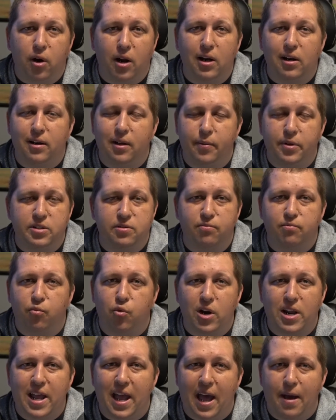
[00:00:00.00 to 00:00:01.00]
Granted, it was
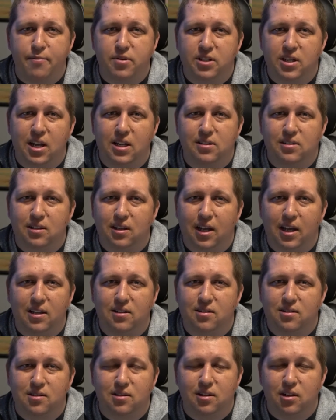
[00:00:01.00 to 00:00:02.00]
rehab stints
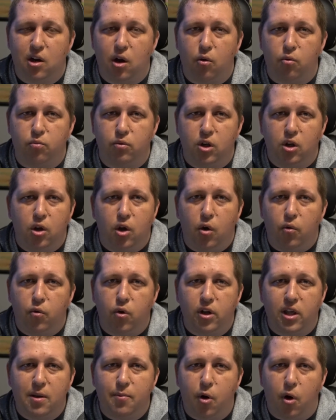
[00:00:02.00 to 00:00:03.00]
against
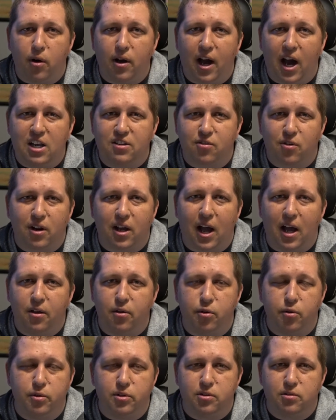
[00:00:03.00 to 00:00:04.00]
rookie ball guys for a guy
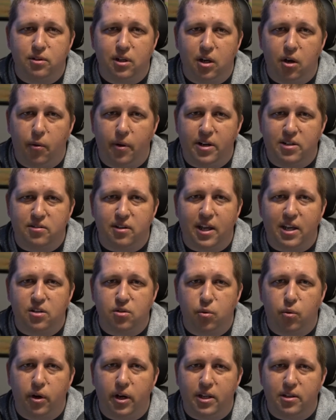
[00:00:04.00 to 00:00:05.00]
who's in his
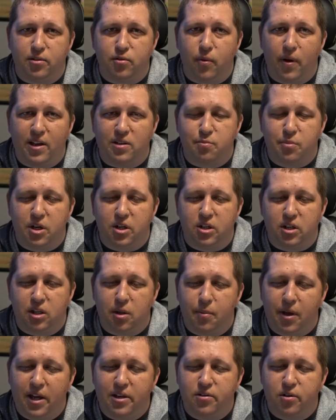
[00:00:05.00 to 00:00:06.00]
late 20s who has pitched
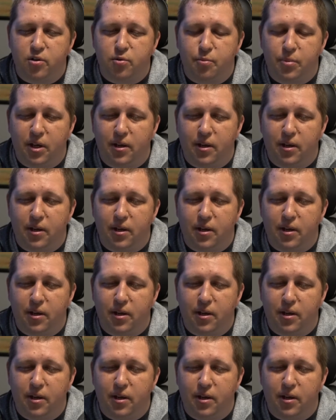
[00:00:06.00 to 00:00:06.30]
in the majors.